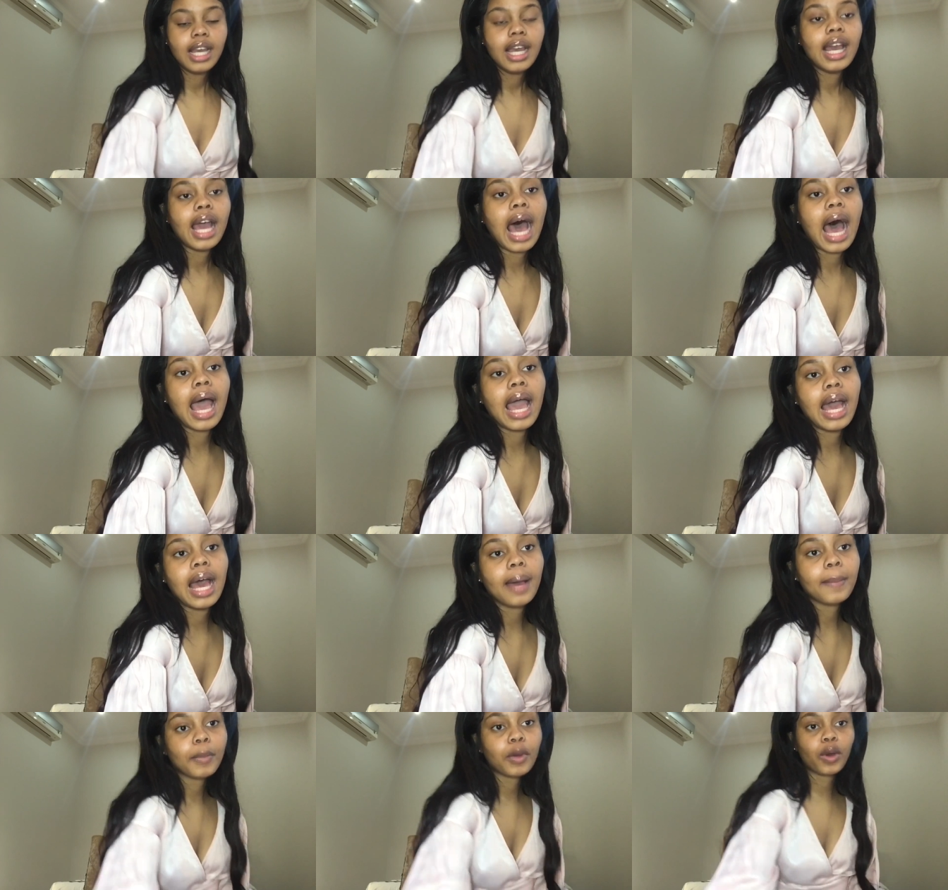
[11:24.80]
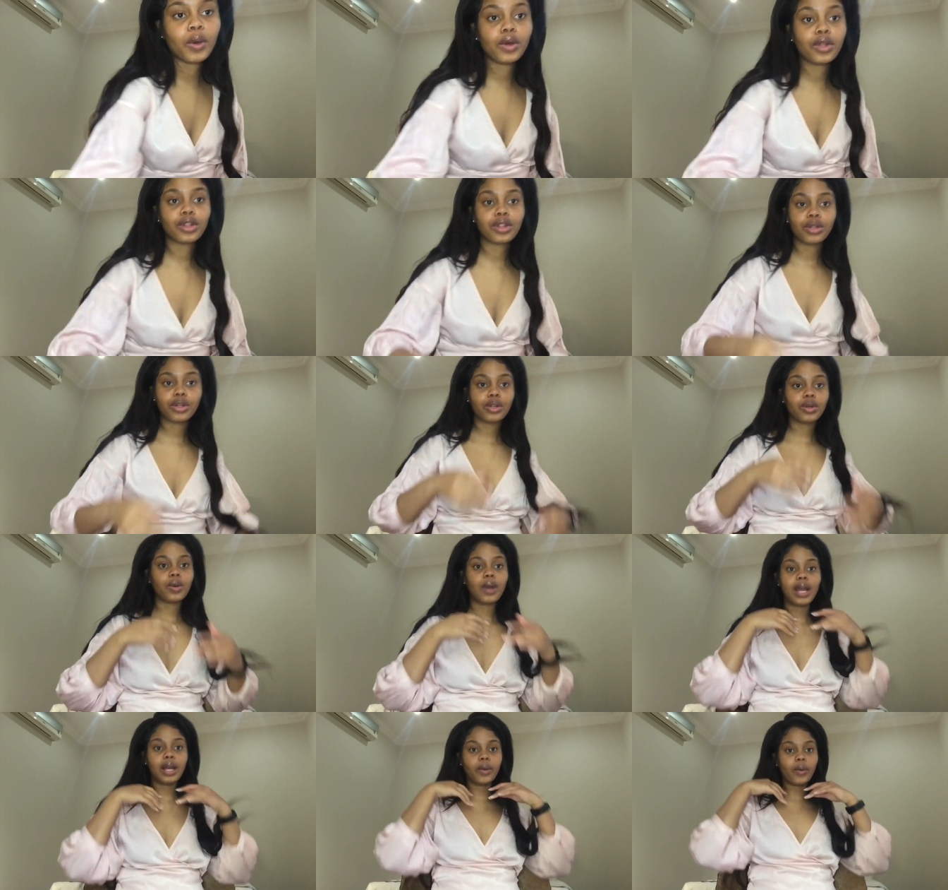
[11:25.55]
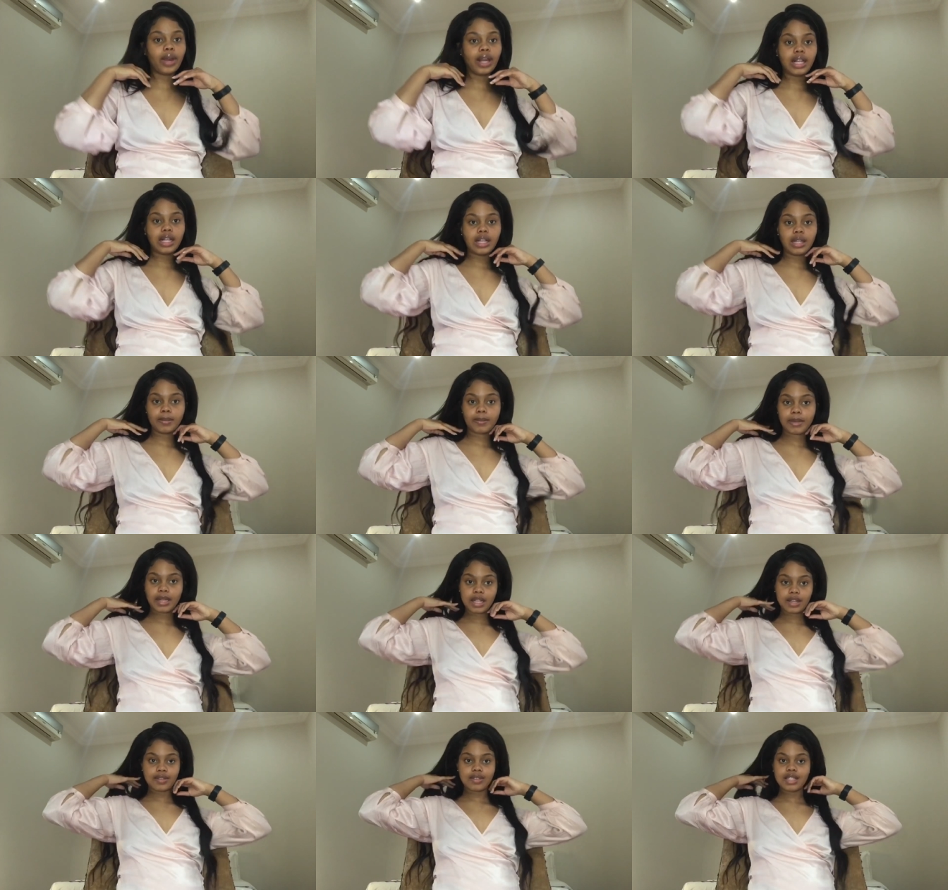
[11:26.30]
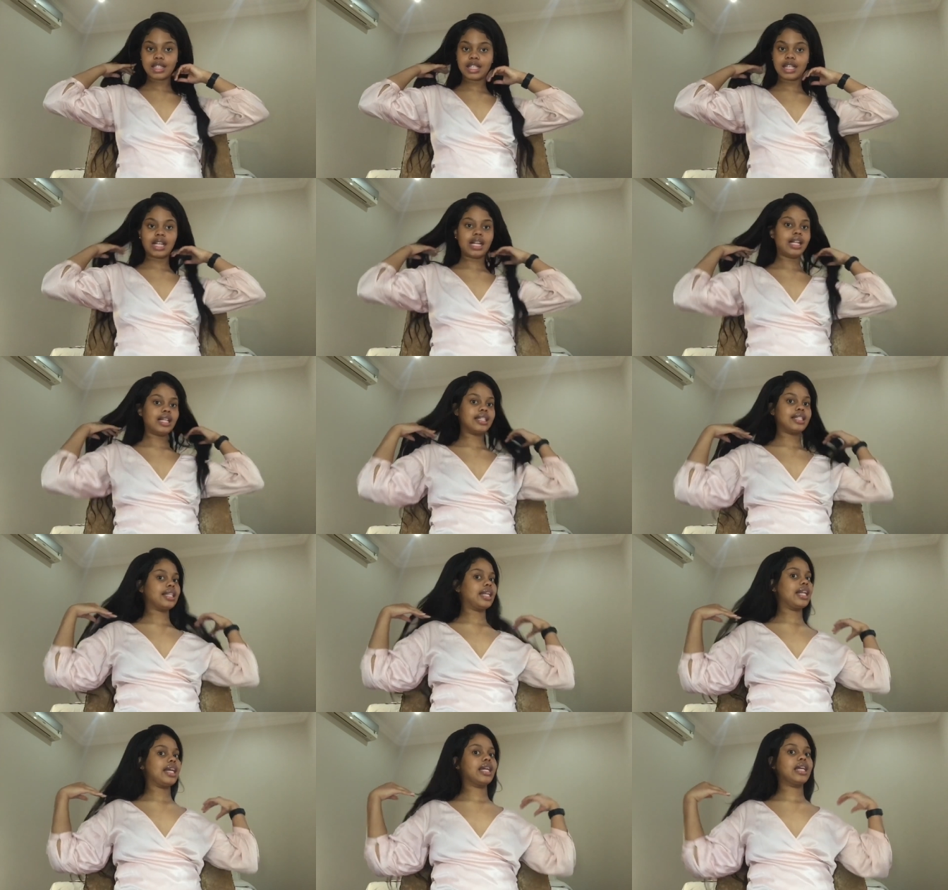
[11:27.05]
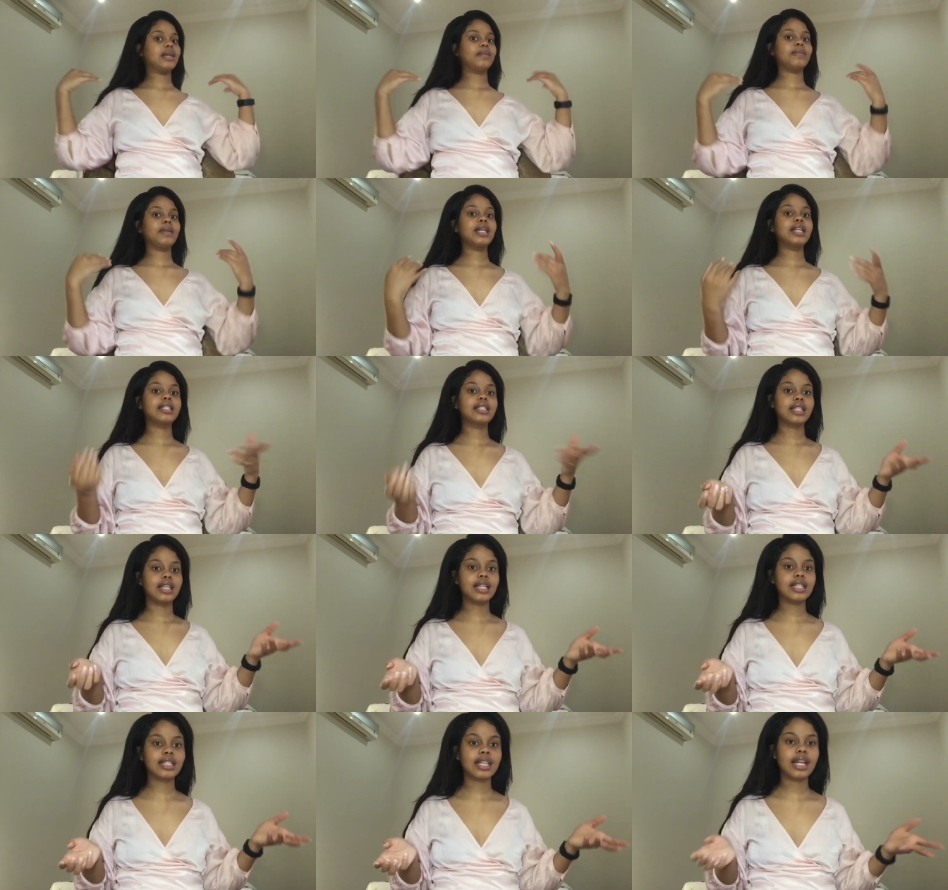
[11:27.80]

I am going to it quite quickly, but if it's a cleanser, like it makes sense.